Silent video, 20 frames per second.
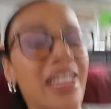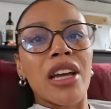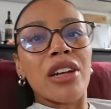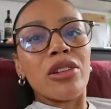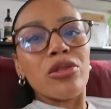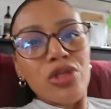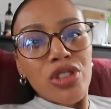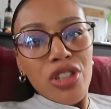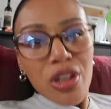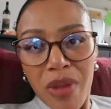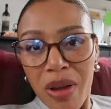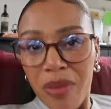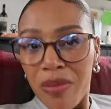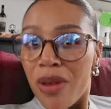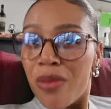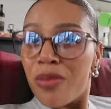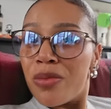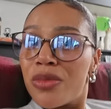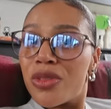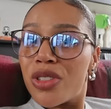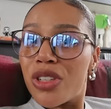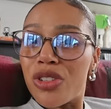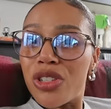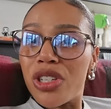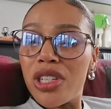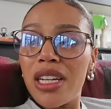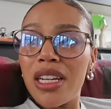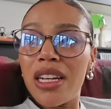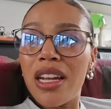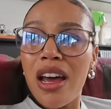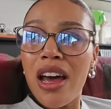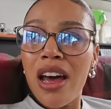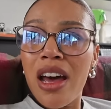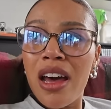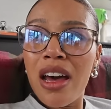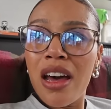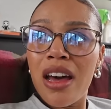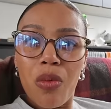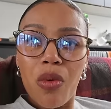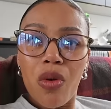And also my mum, so she did
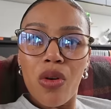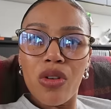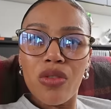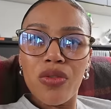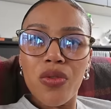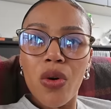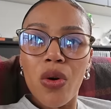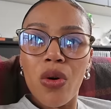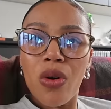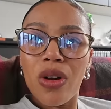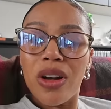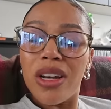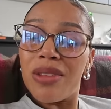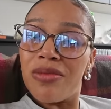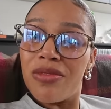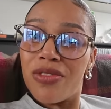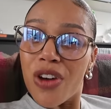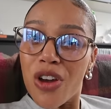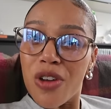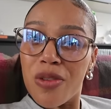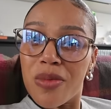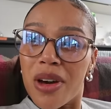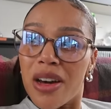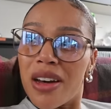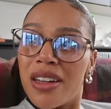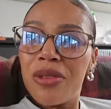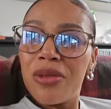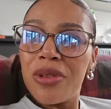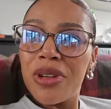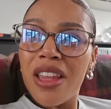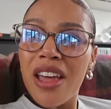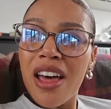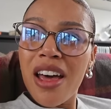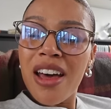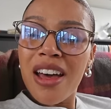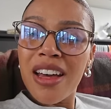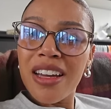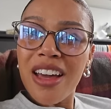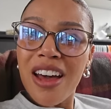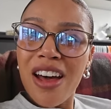her walk for lymphoma with
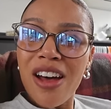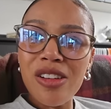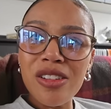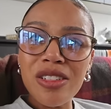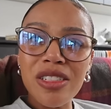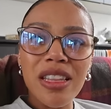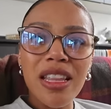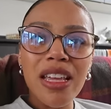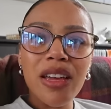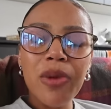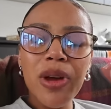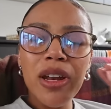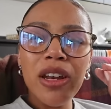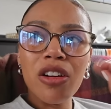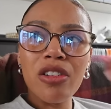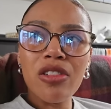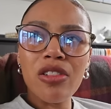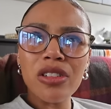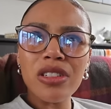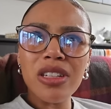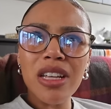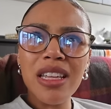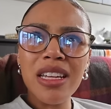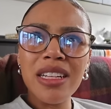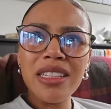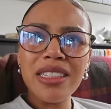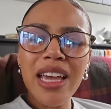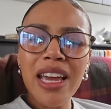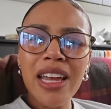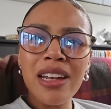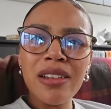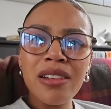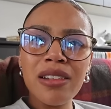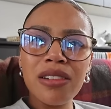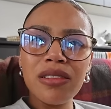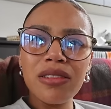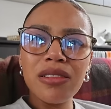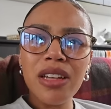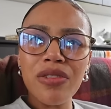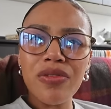her girls, and they went across, I think, 10
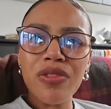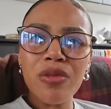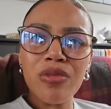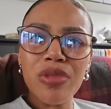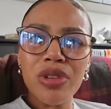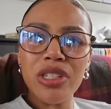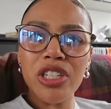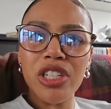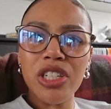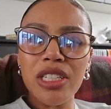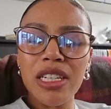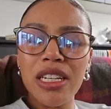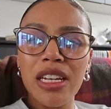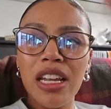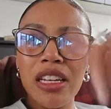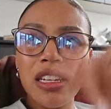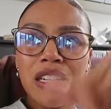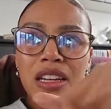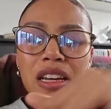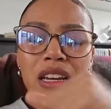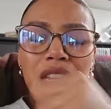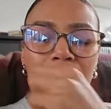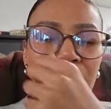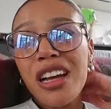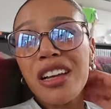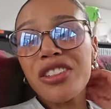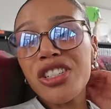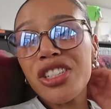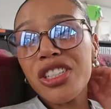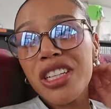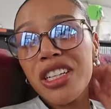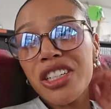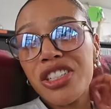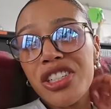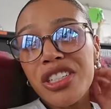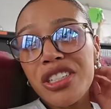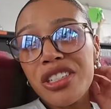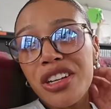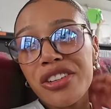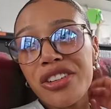different bridges in London. I just think
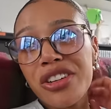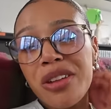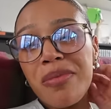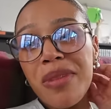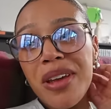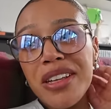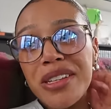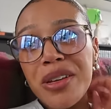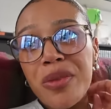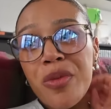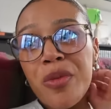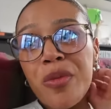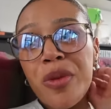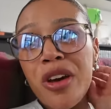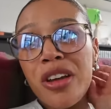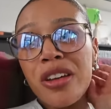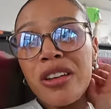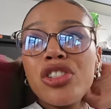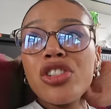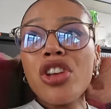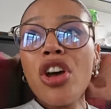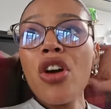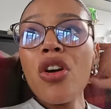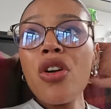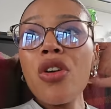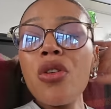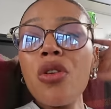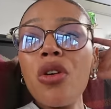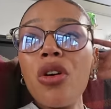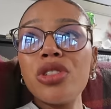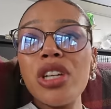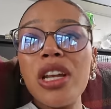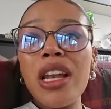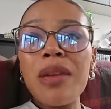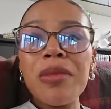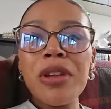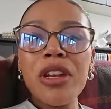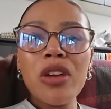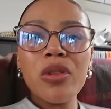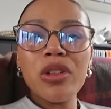she's such an amazing woman. So she
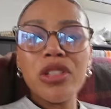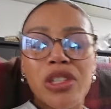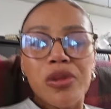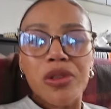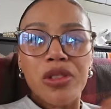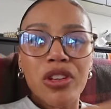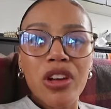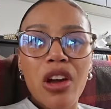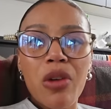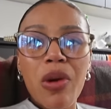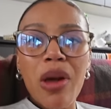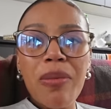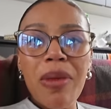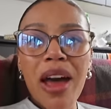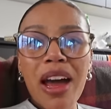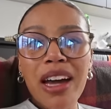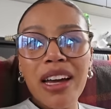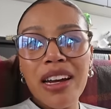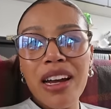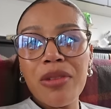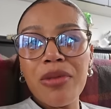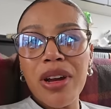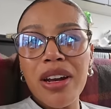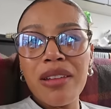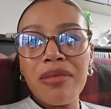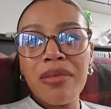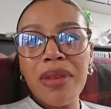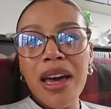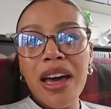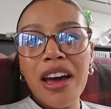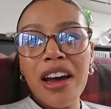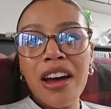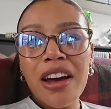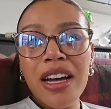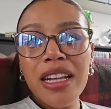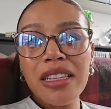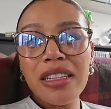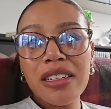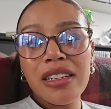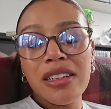let me know when she was on her way back, and I went and met
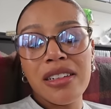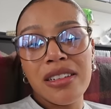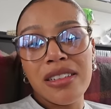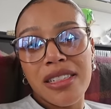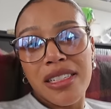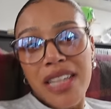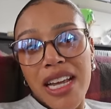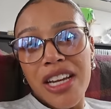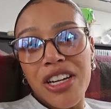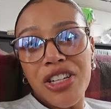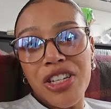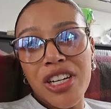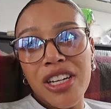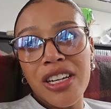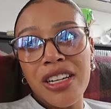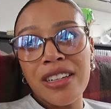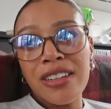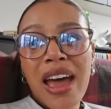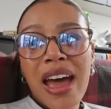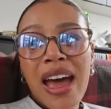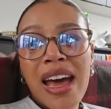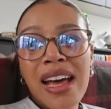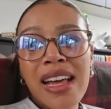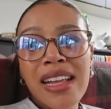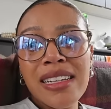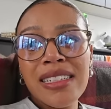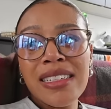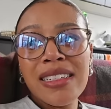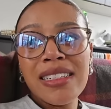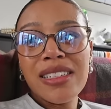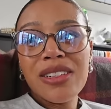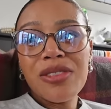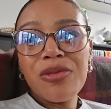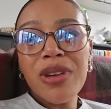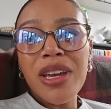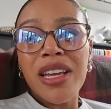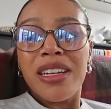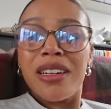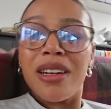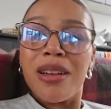her at the station, and
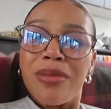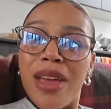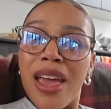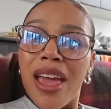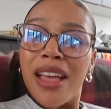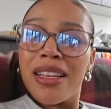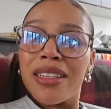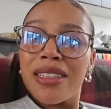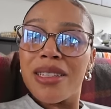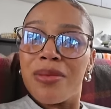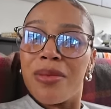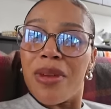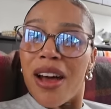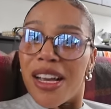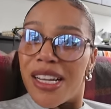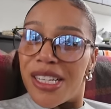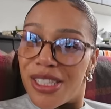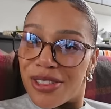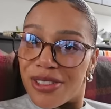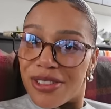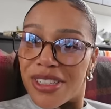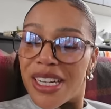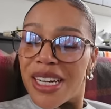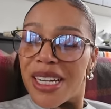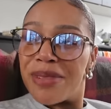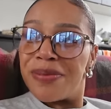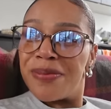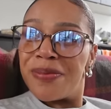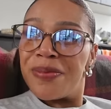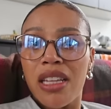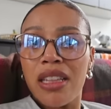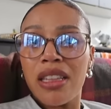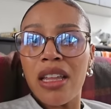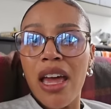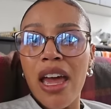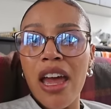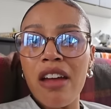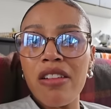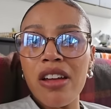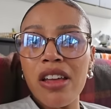we ended up getting some ice cream in
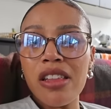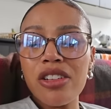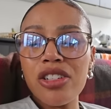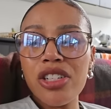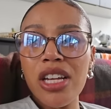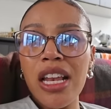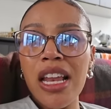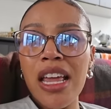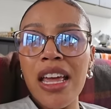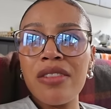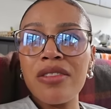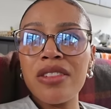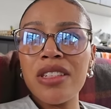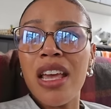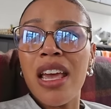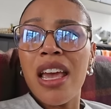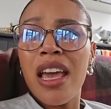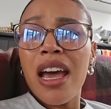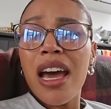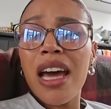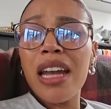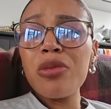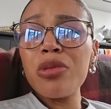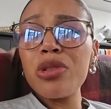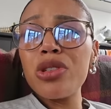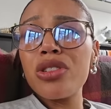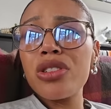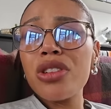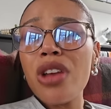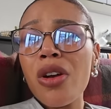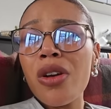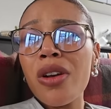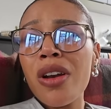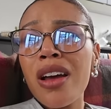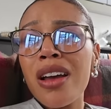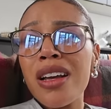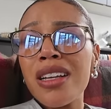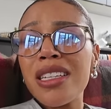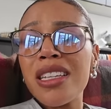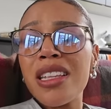the area that she lives, and it was so
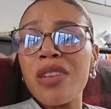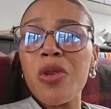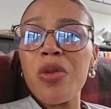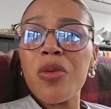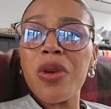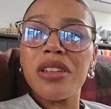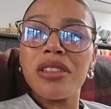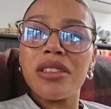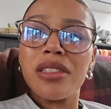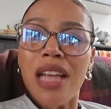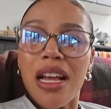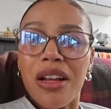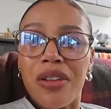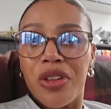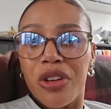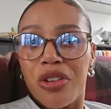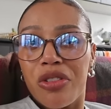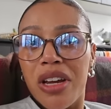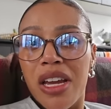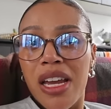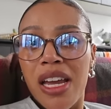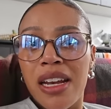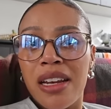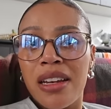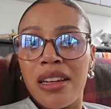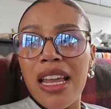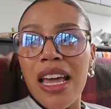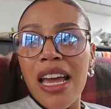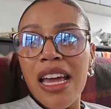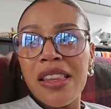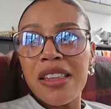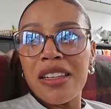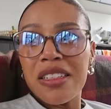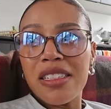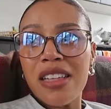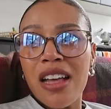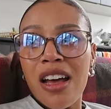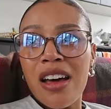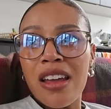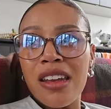nice. And then we went and sat on the green, lay in the
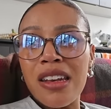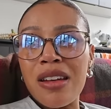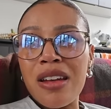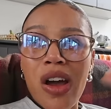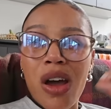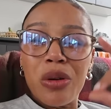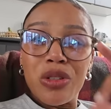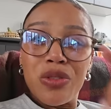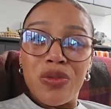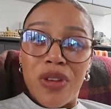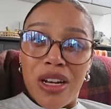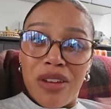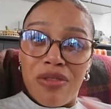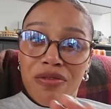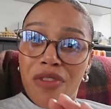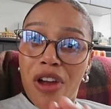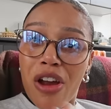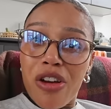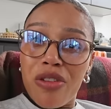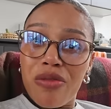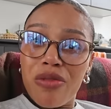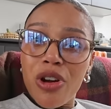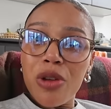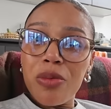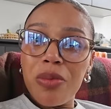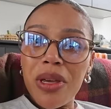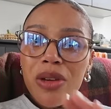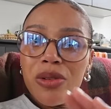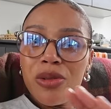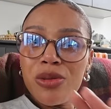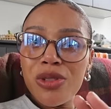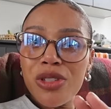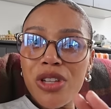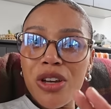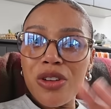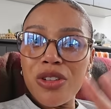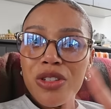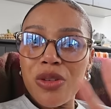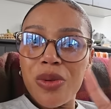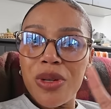sun. I was feeling very ropey
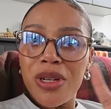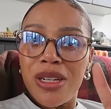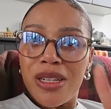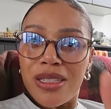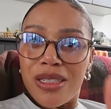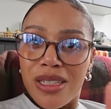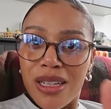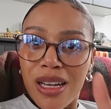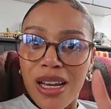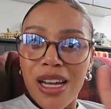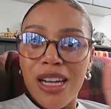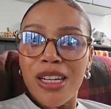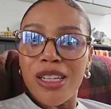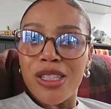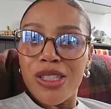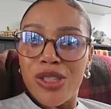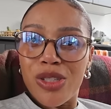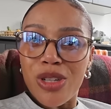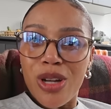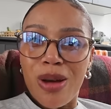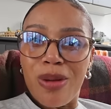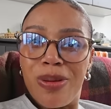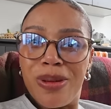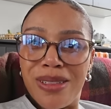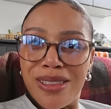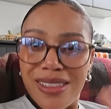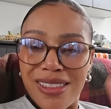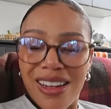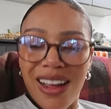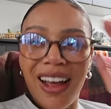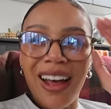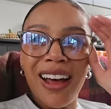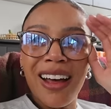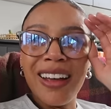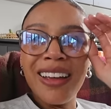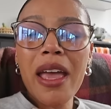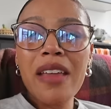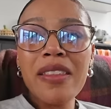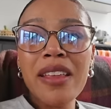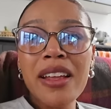also, so we needed to kind of stop and start.
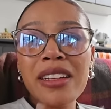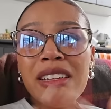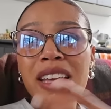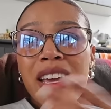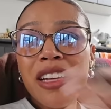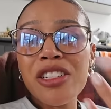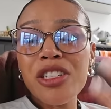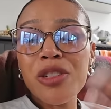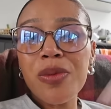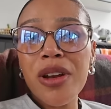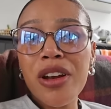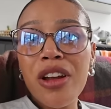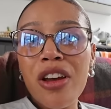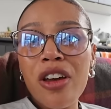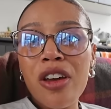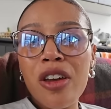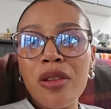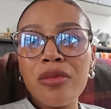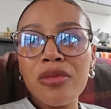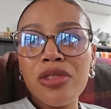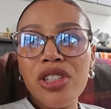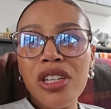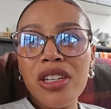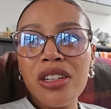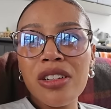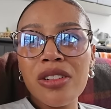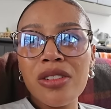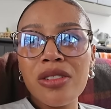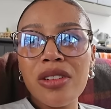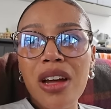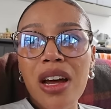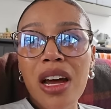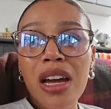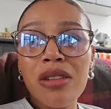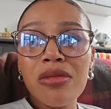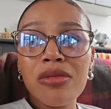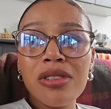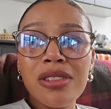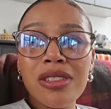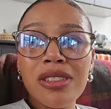And then, yeah, just went home, chilled.
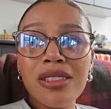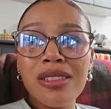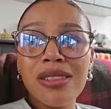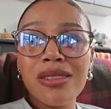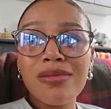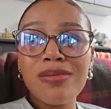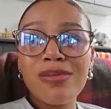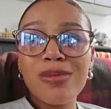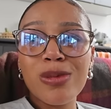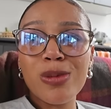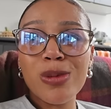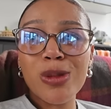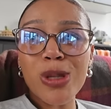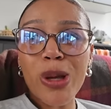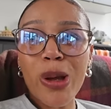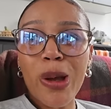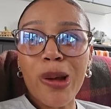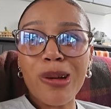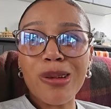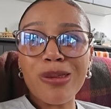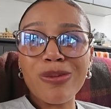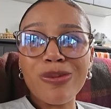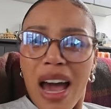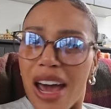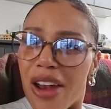I was sick.